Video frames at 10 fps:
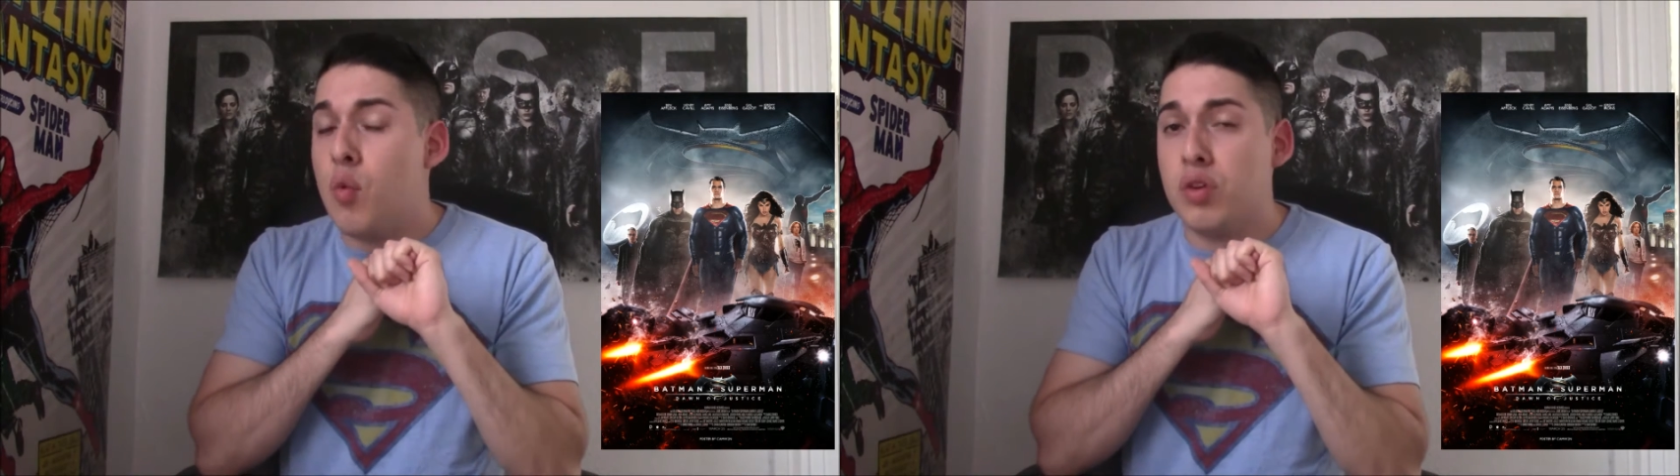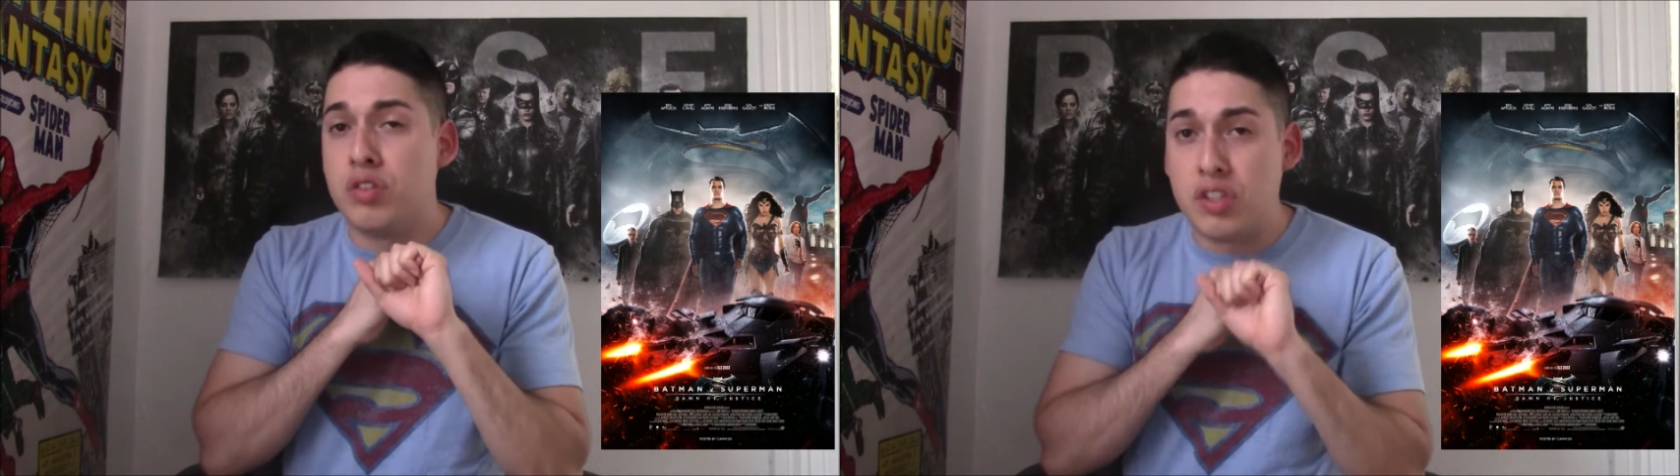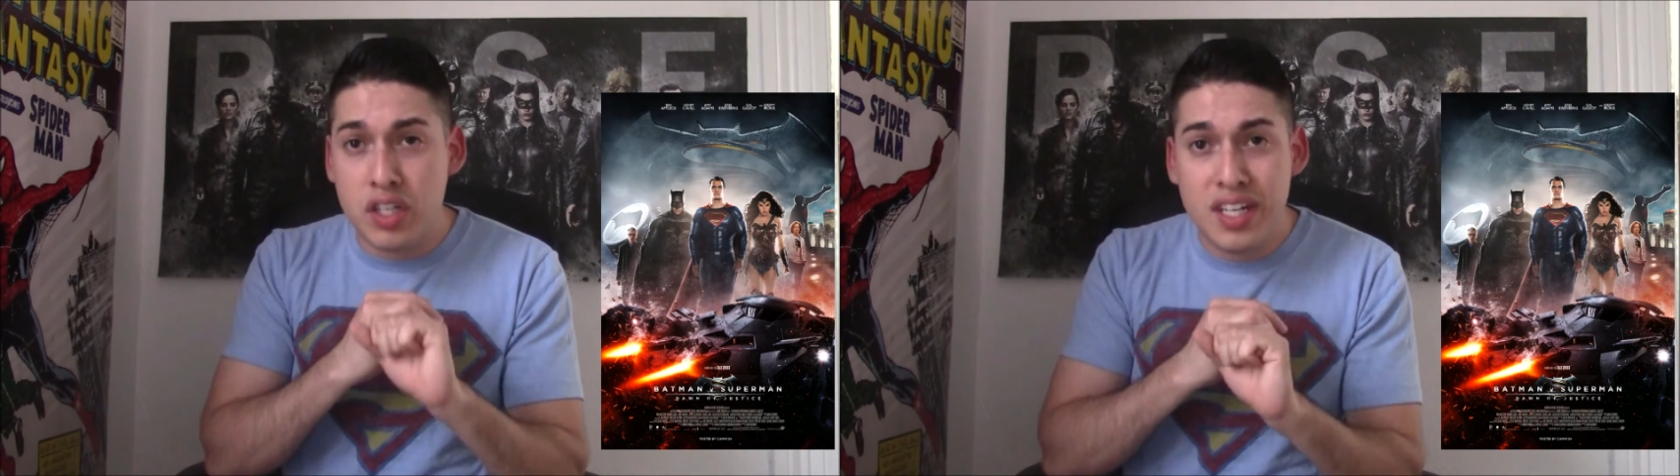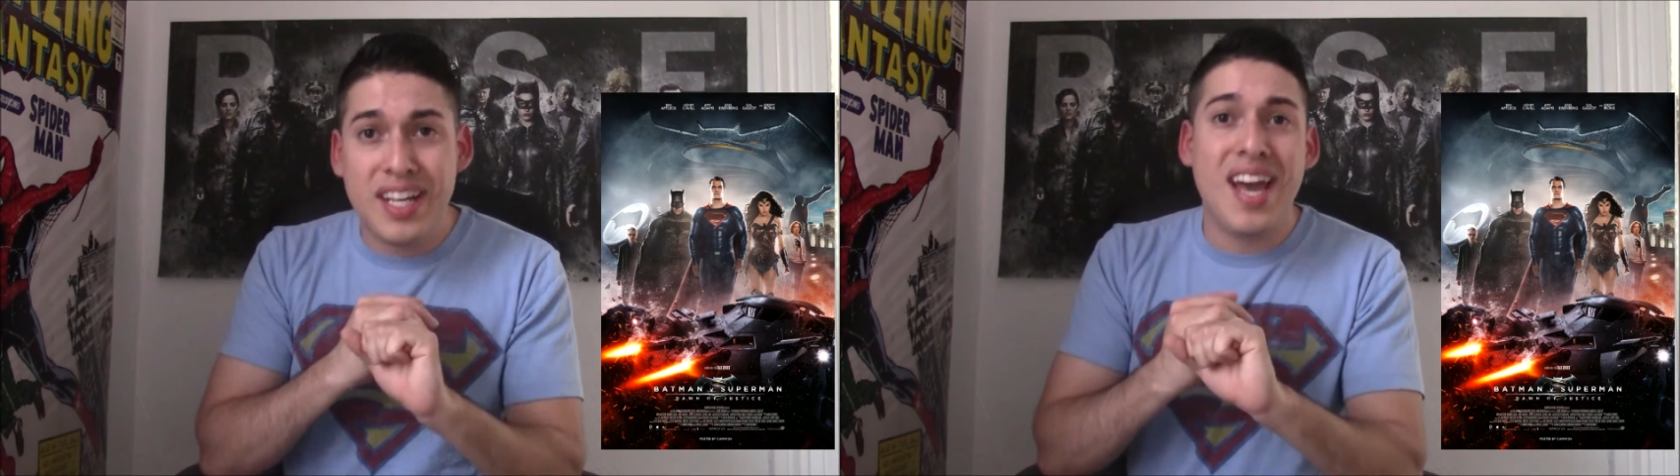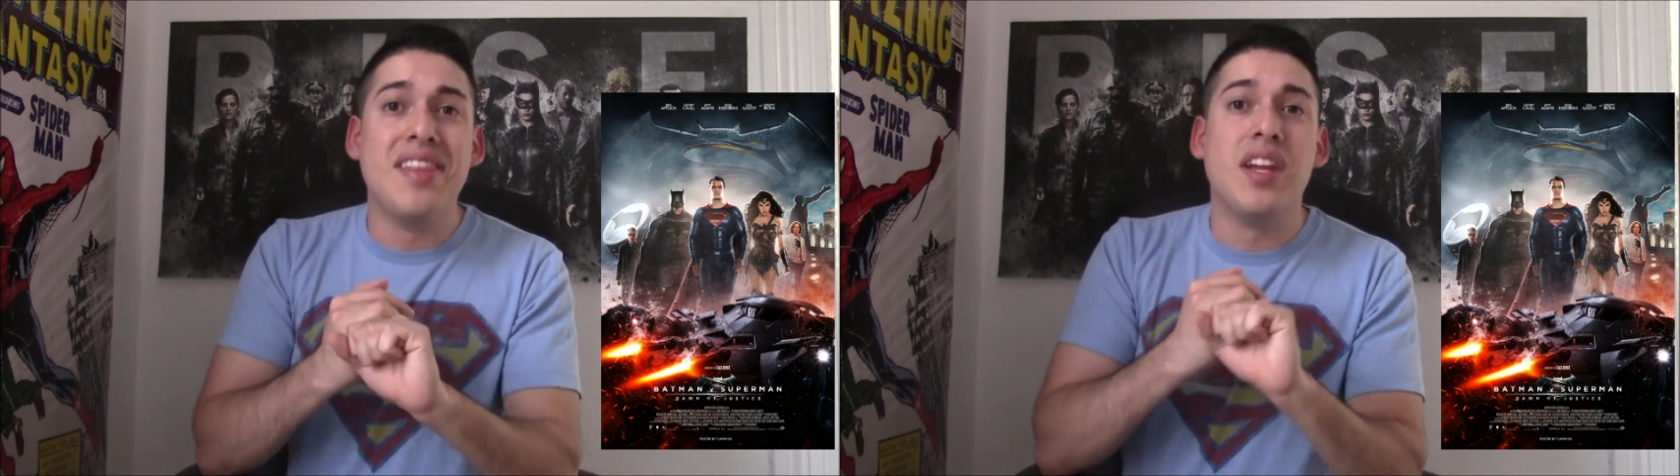was
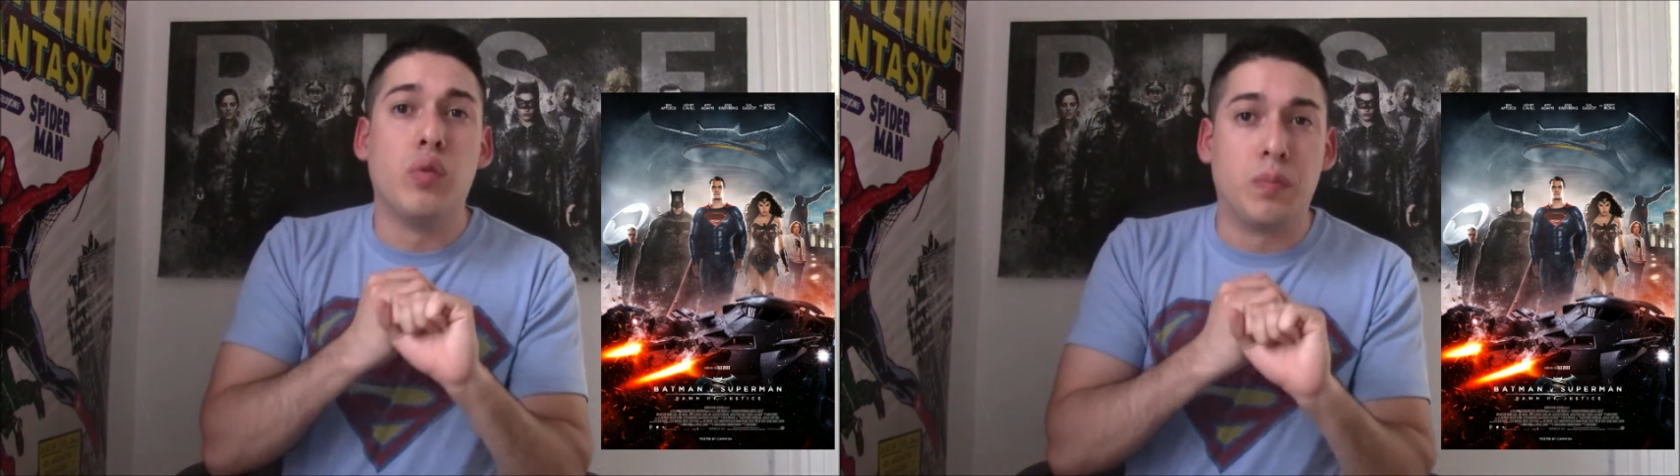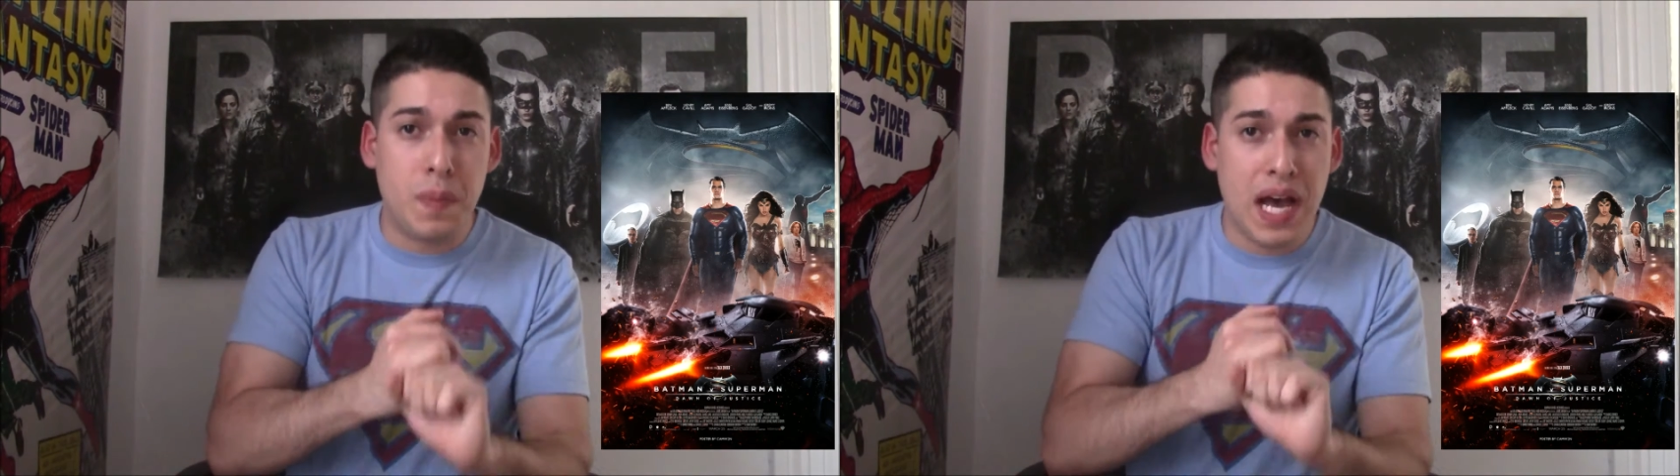good, and then it was